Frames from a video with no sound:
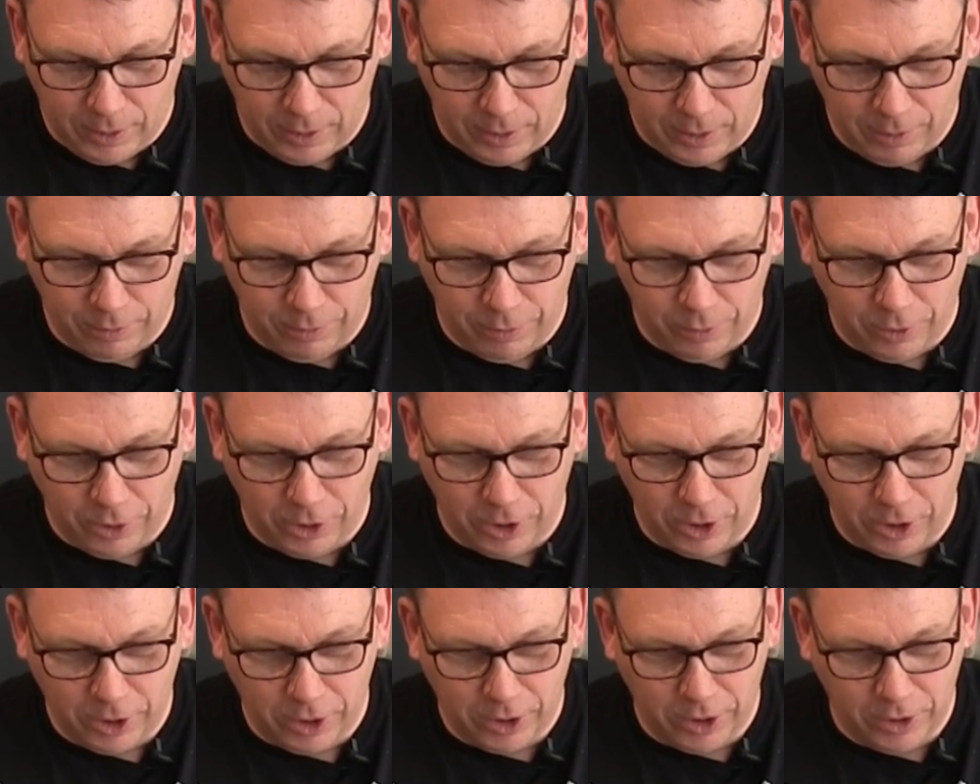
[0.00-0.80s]
And
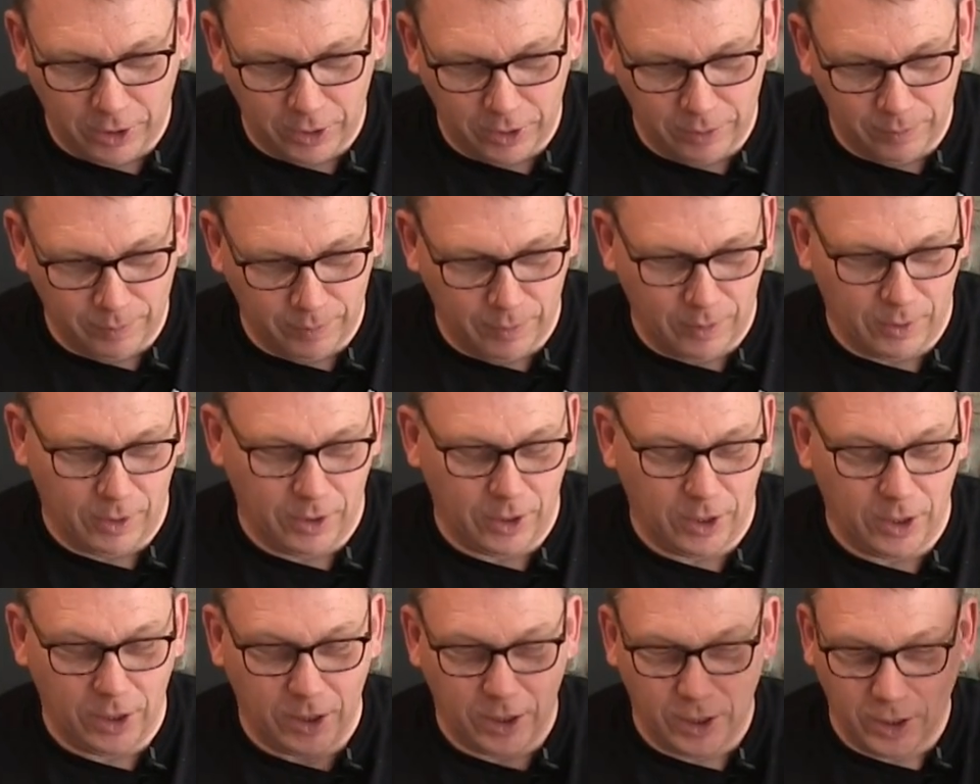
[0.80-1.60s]
finally,
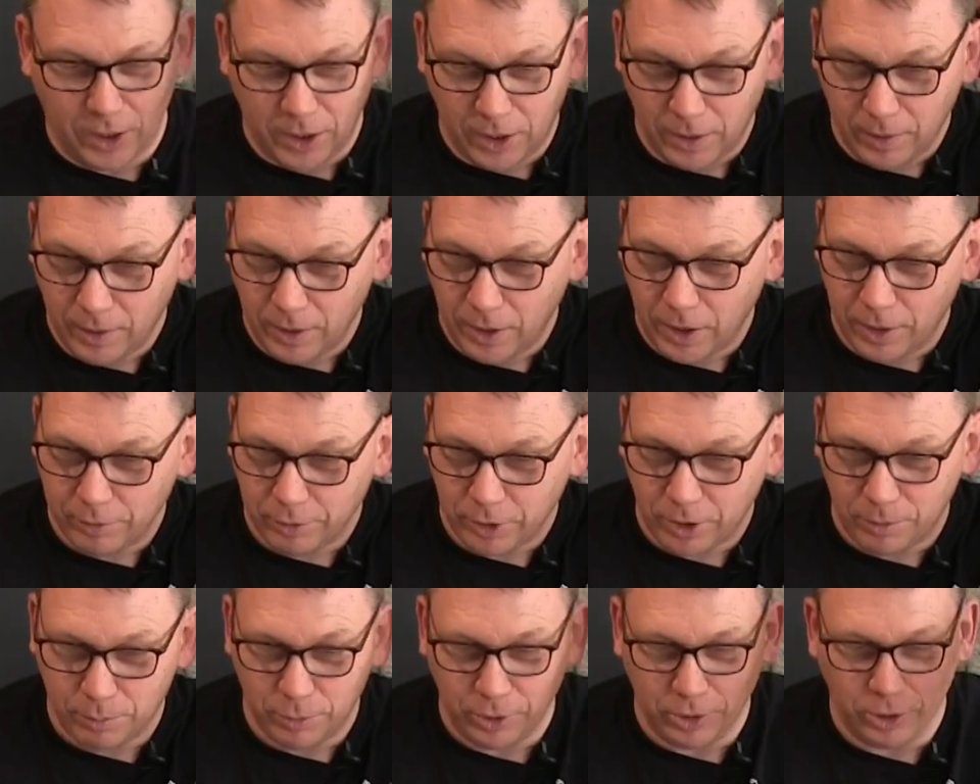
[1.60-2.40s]
I've
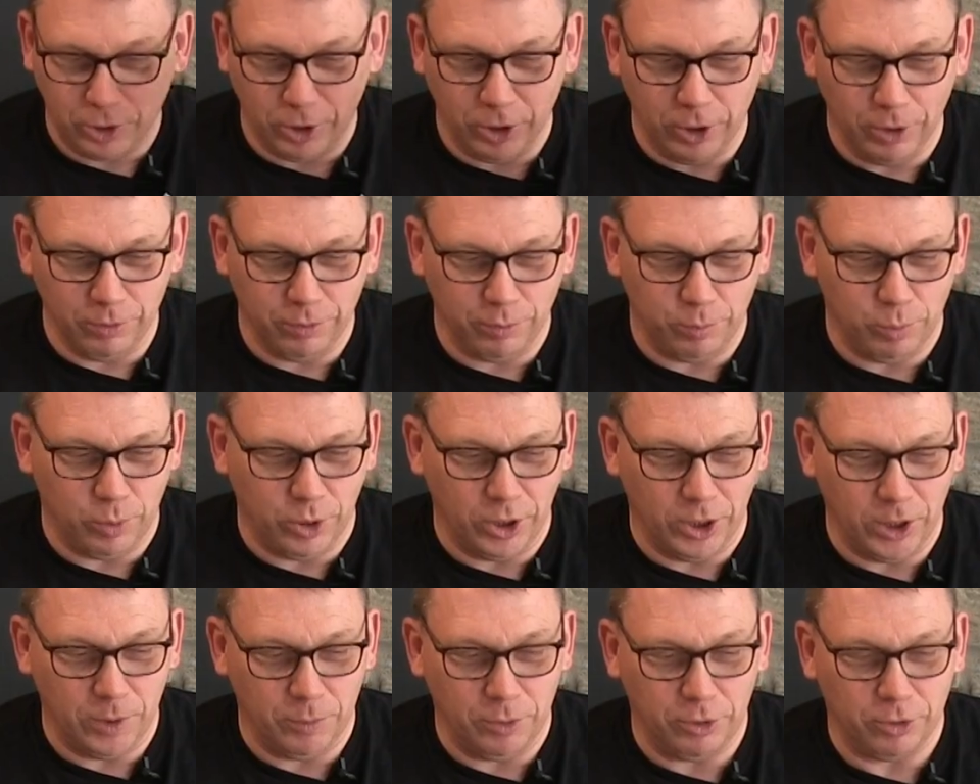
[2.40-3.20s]
got my earth
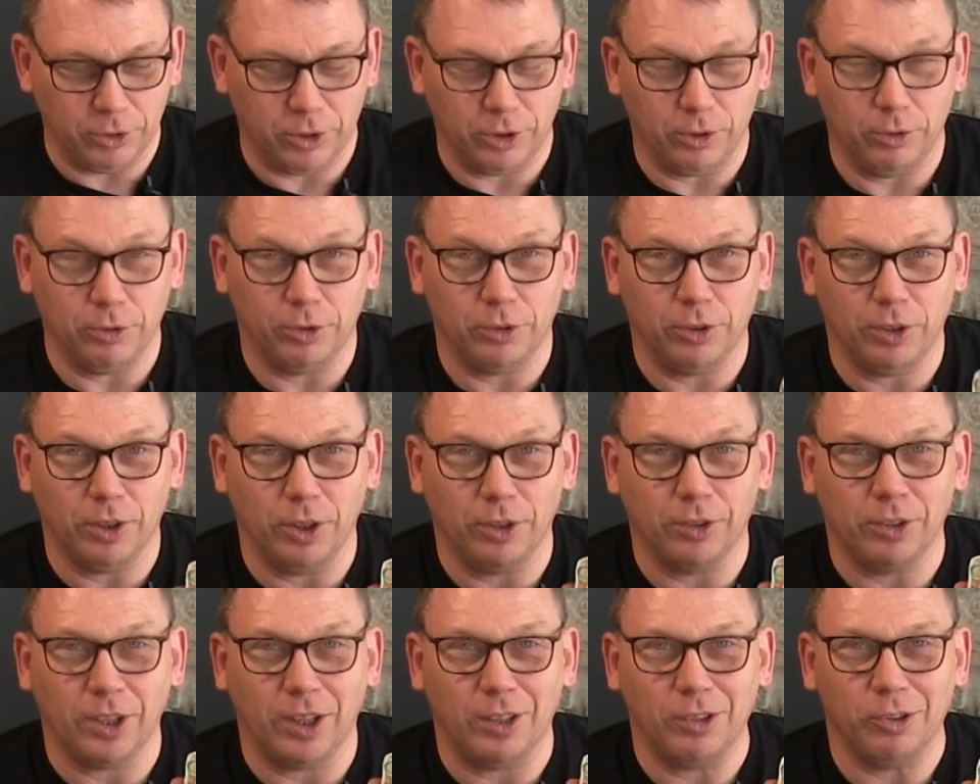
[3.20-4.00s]
wire which goes to the
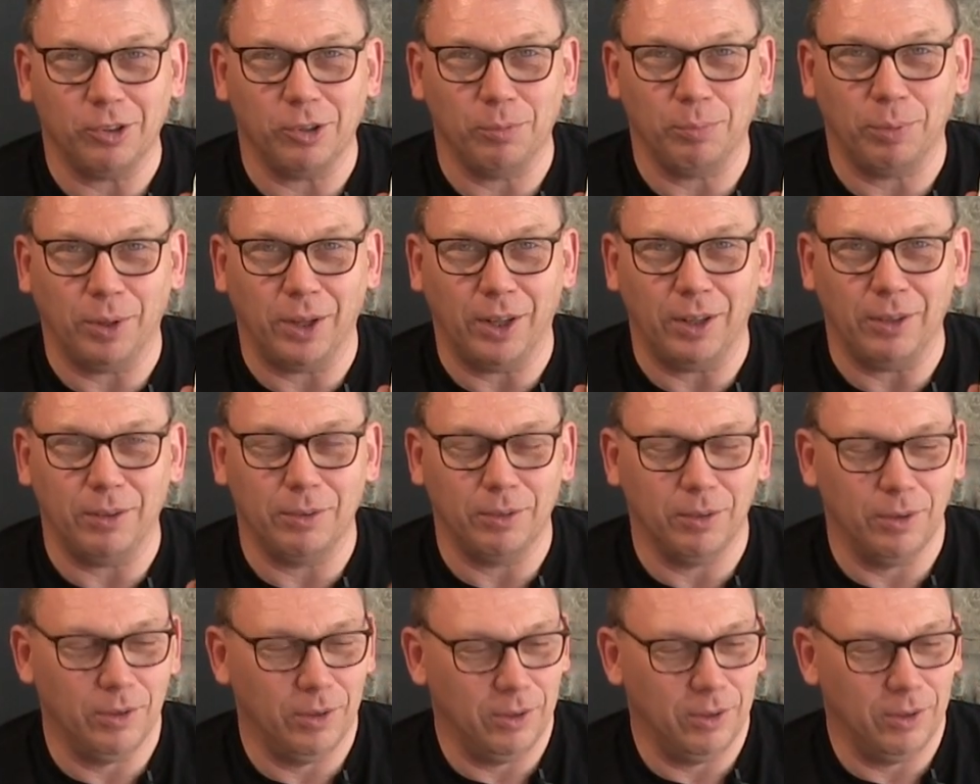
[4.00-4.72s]
center pin,